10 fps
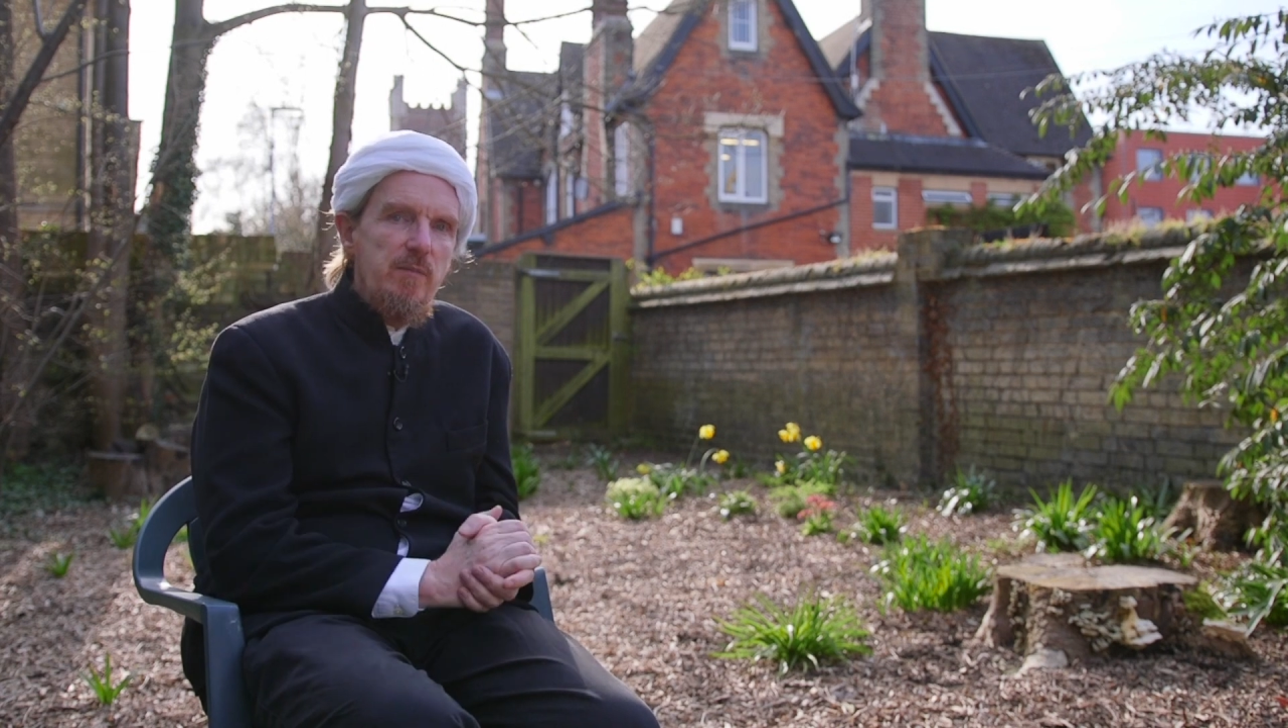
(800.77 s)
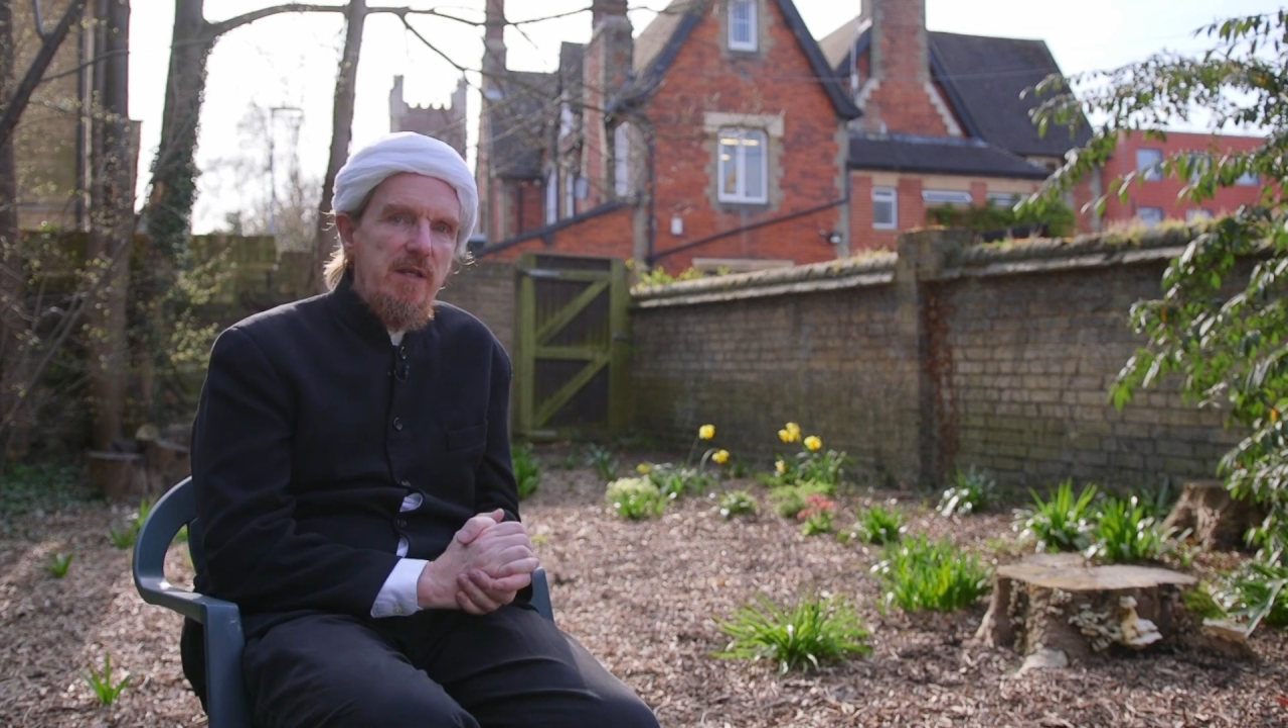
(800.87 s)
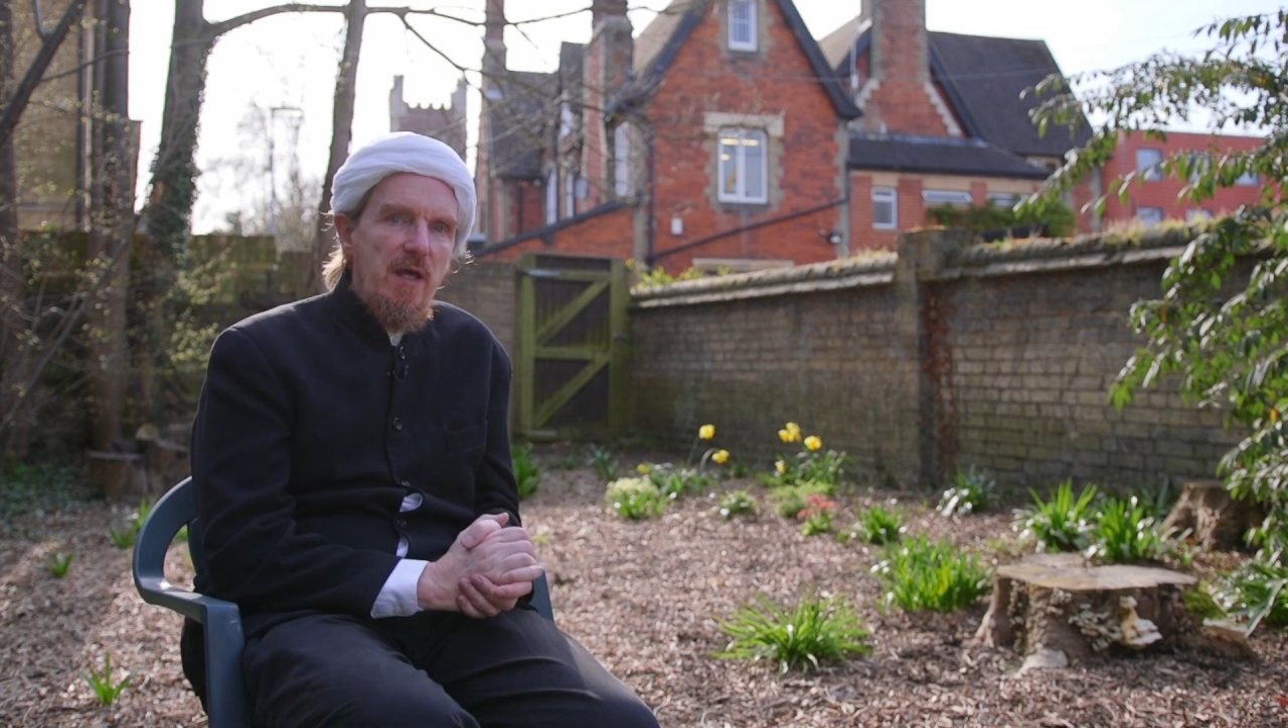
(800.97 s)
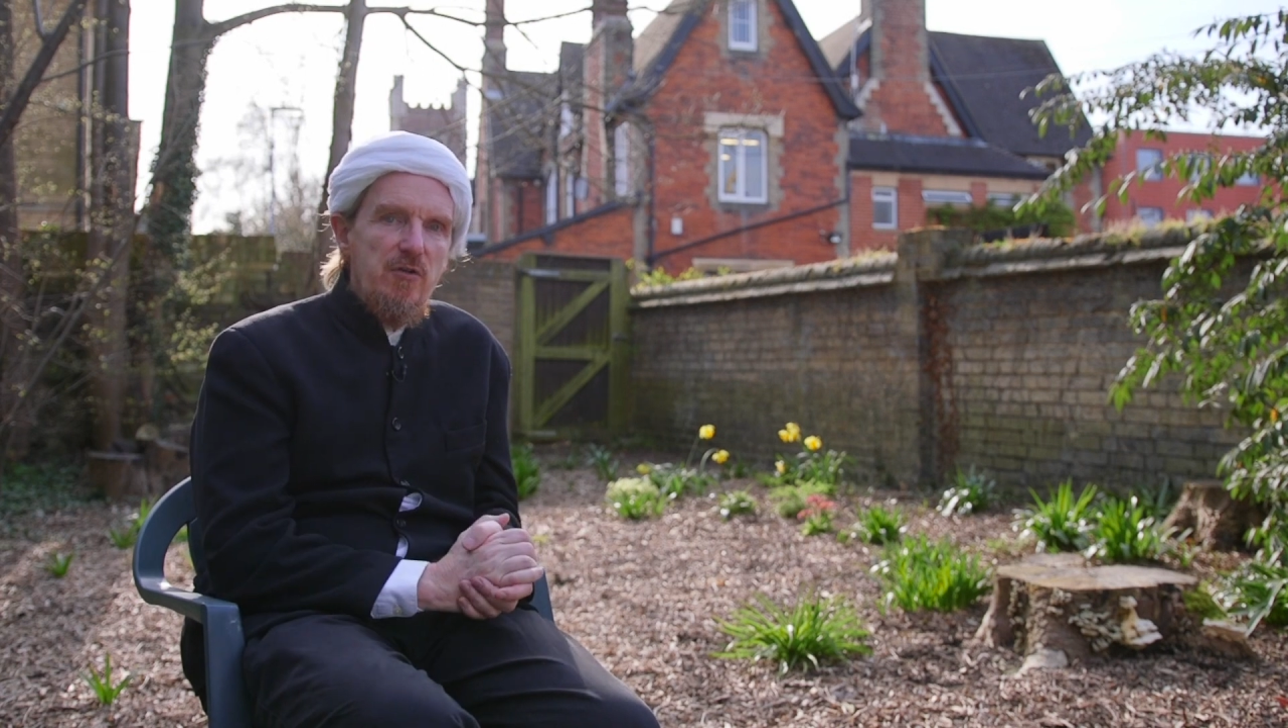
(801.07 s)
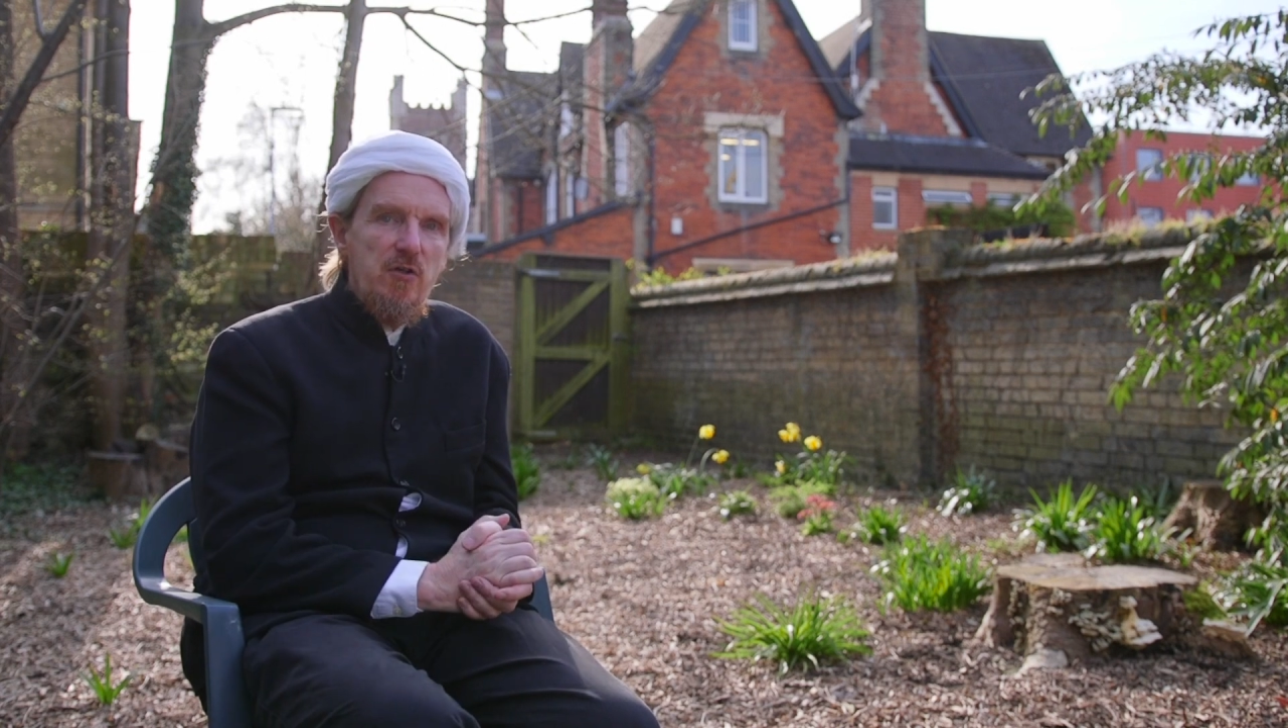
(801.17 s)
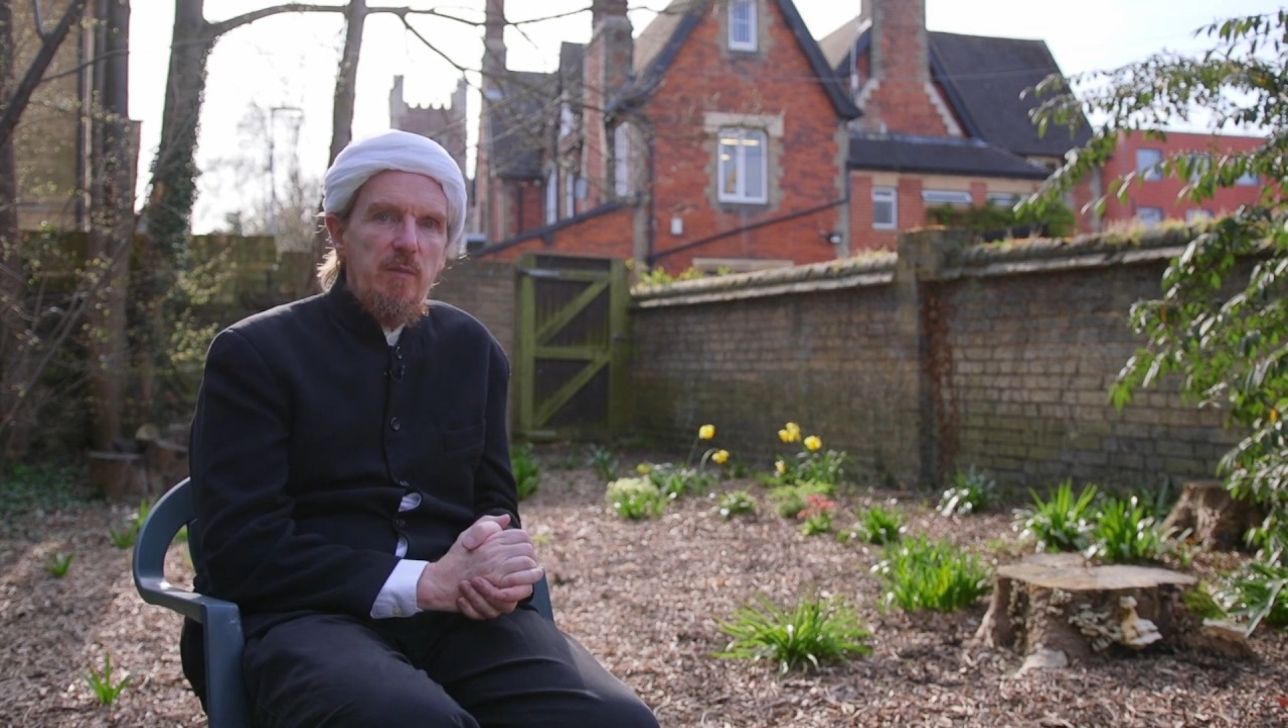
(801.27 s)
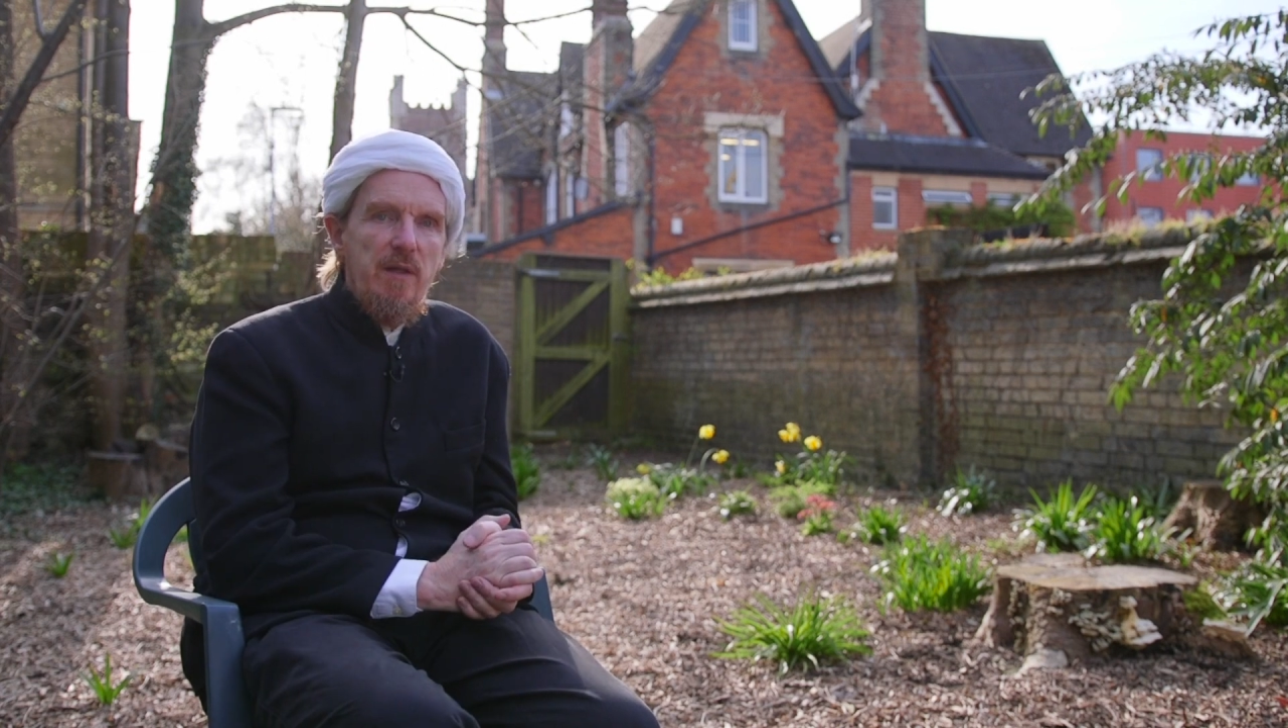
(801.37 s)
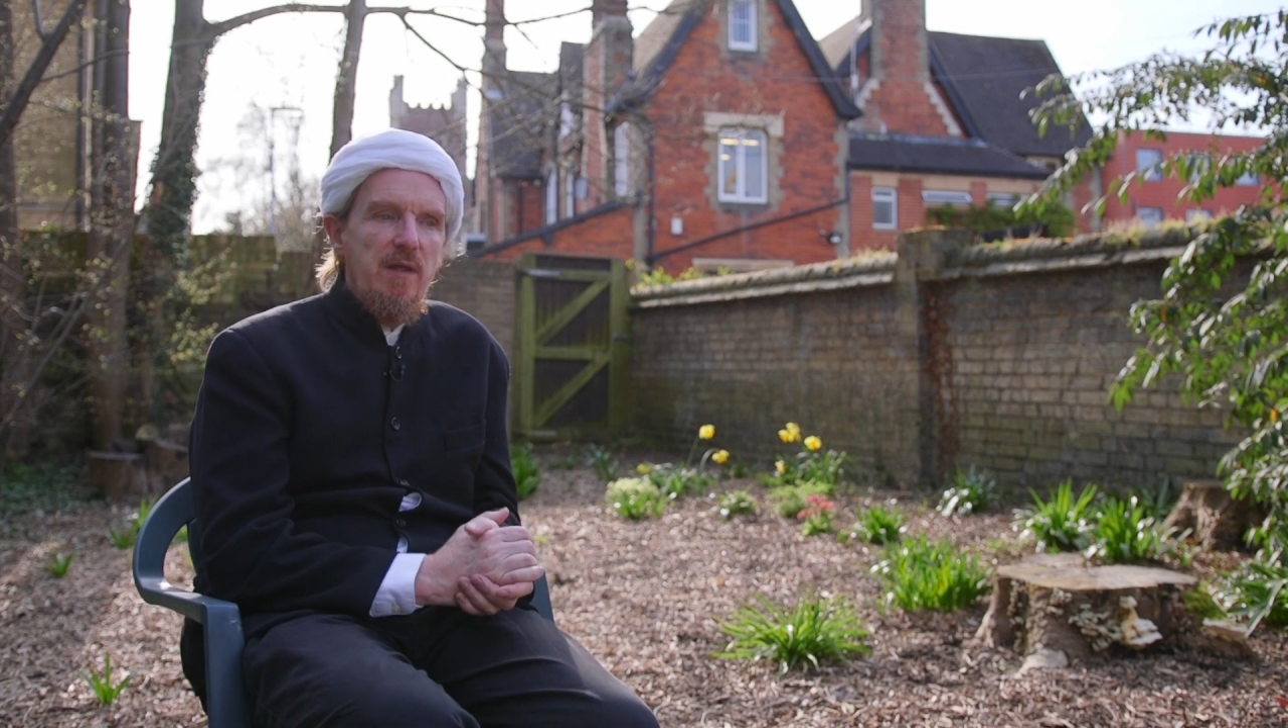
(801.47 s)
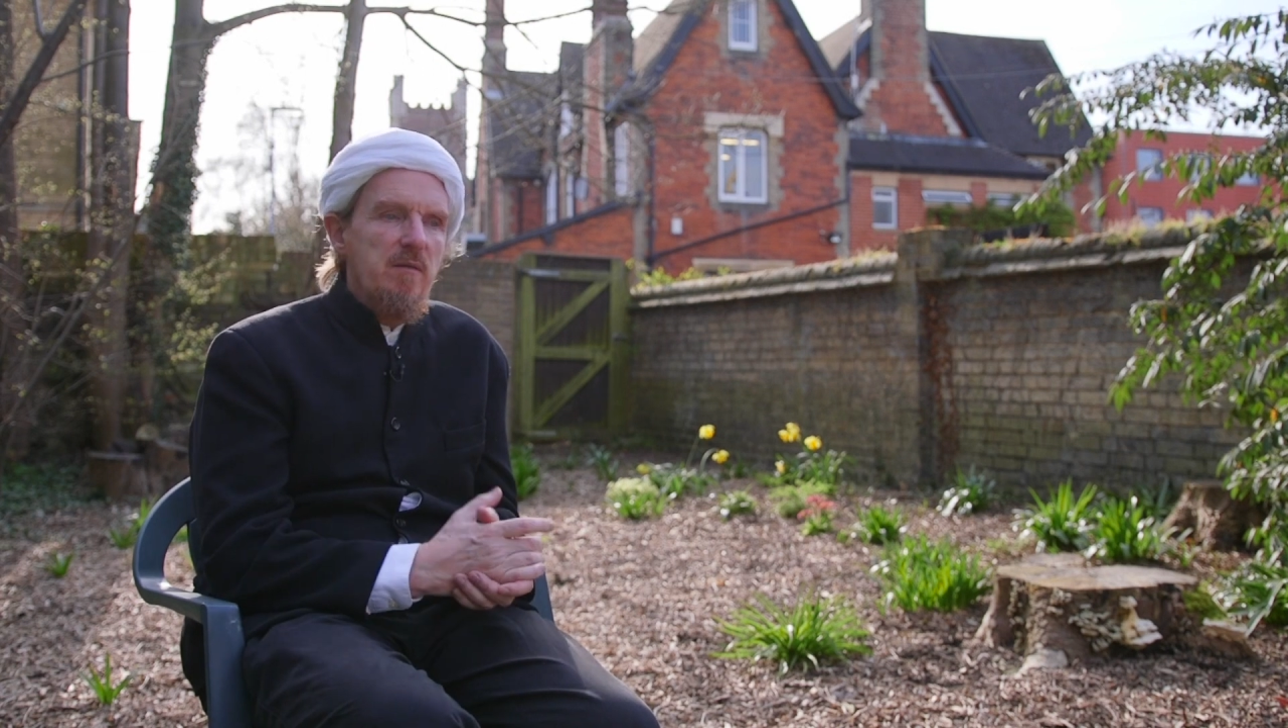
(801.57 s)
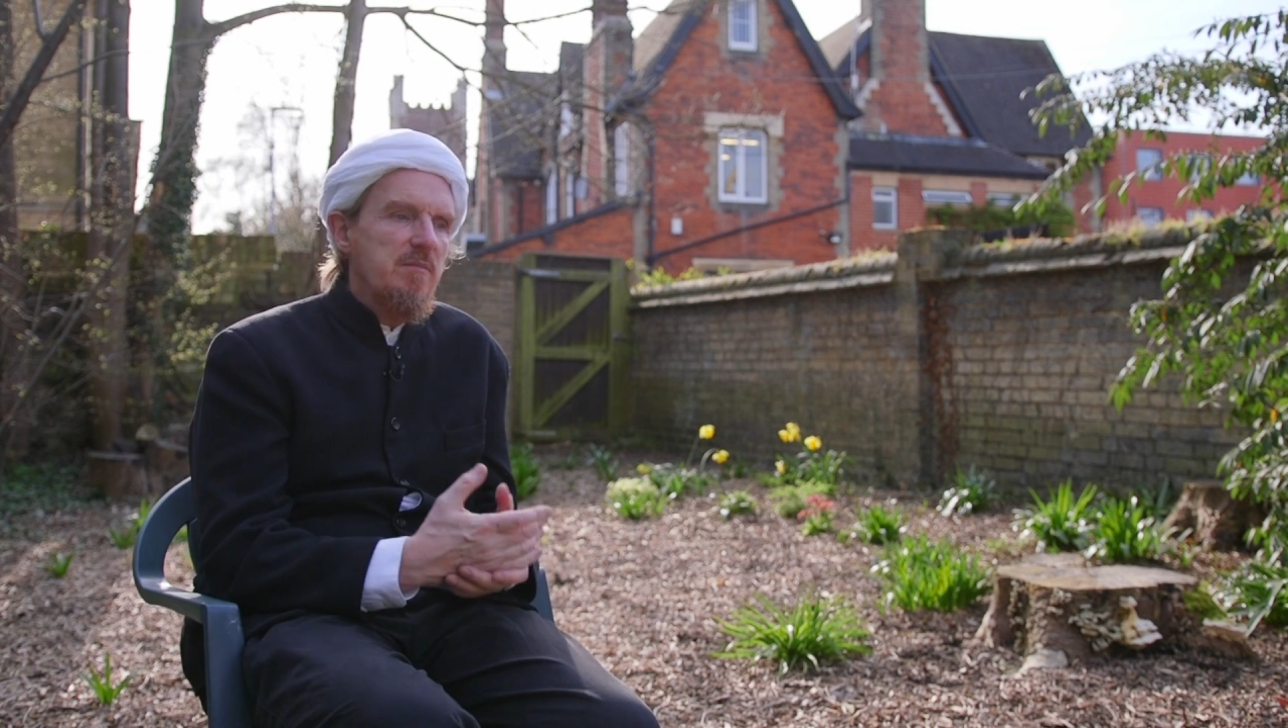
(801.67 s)
be nourished
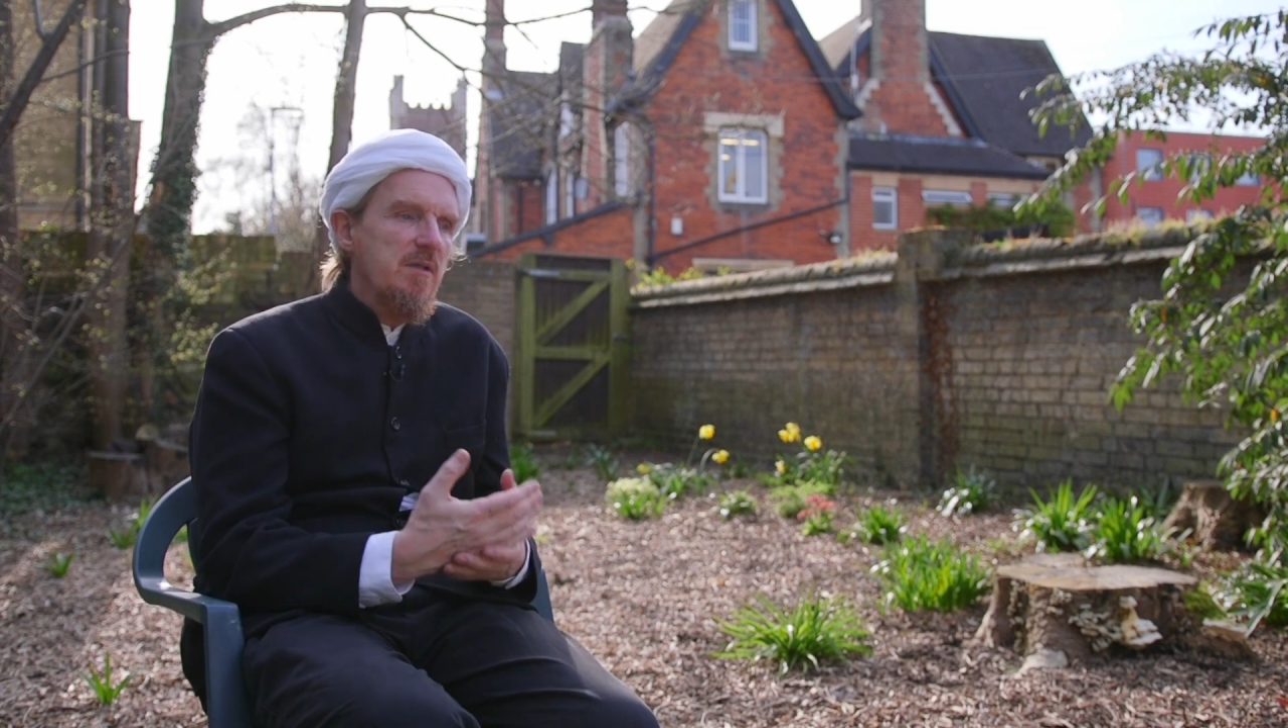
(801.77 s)
by that,